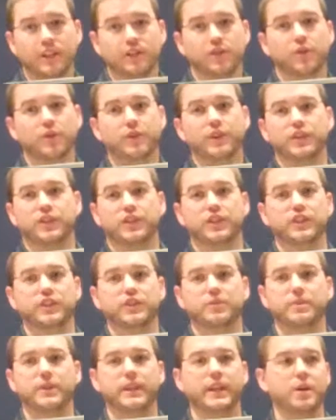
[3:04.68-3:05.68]
So this
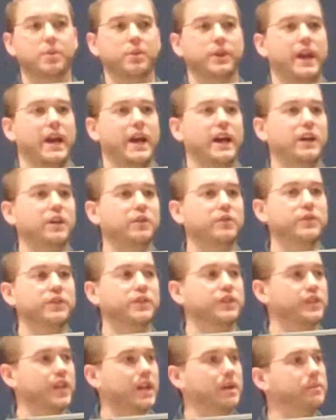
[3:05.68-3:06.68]
is being able to have the
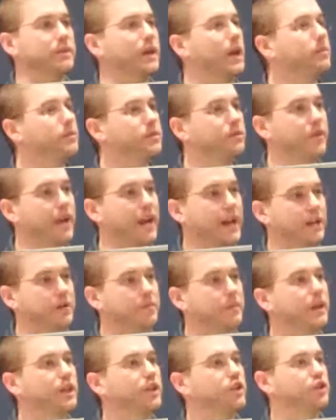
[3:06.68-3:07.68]
same types of
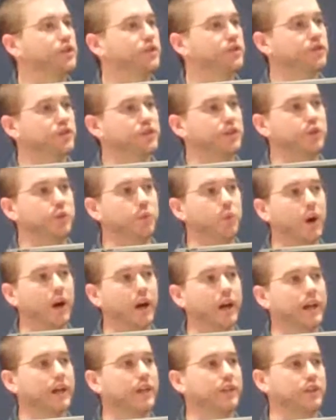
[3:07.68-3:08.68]
animations,
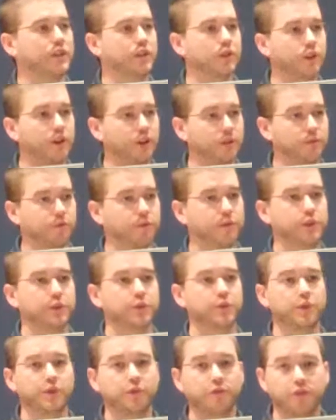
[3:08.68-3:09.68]
UI, the look and feel,
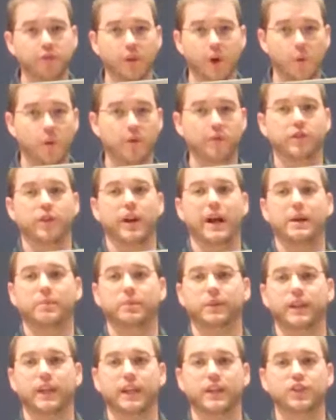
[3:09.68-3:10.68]
the flow of your
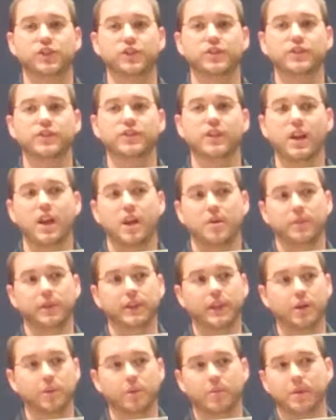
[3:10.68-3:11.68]
applications,
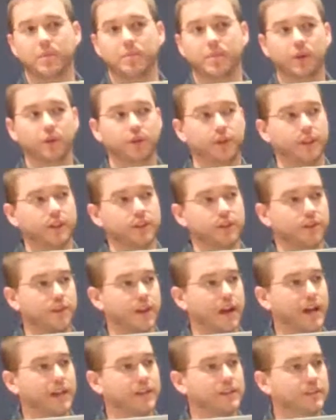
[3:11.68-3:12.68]
being able to be built into
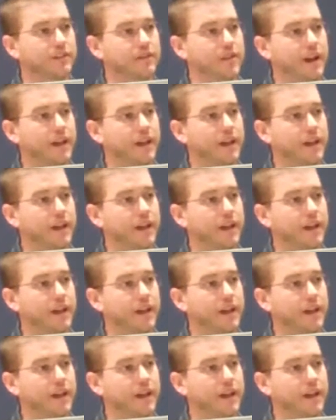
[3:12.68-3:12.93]
that